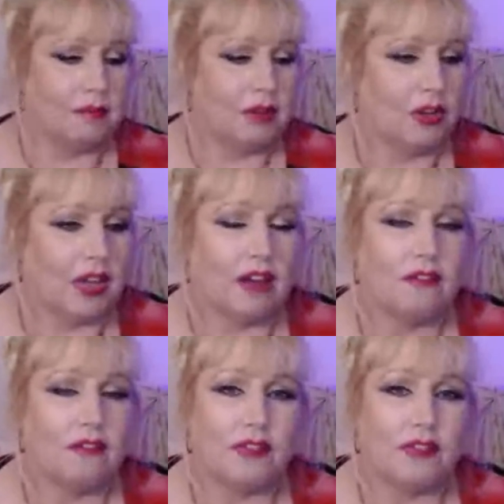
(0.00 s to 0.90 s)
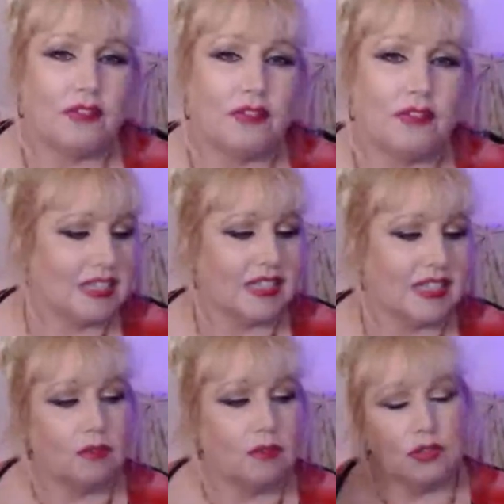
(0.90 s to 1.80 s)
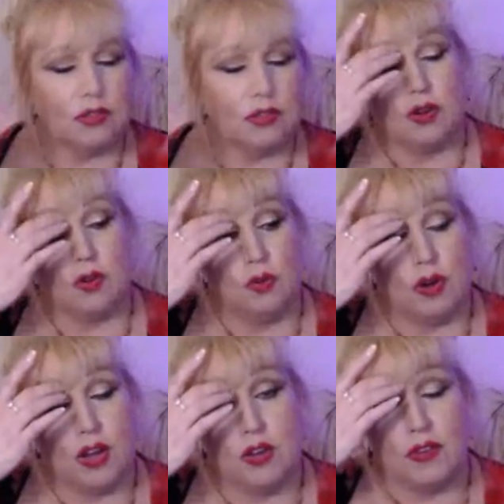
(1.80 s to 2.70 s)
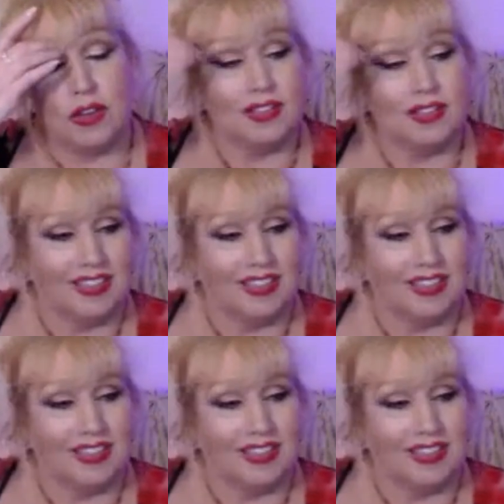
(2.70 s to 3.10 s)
look out for that. There's sales all over.